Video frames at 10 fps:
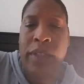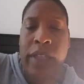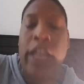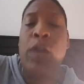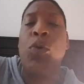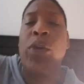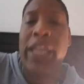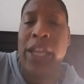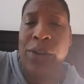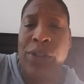It will
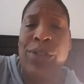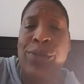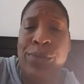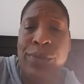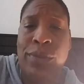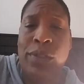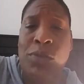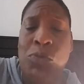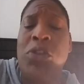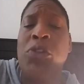hear you
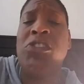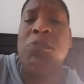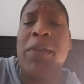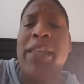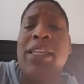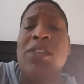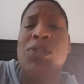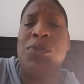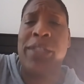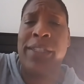when you're speaking
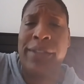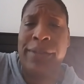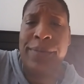to it.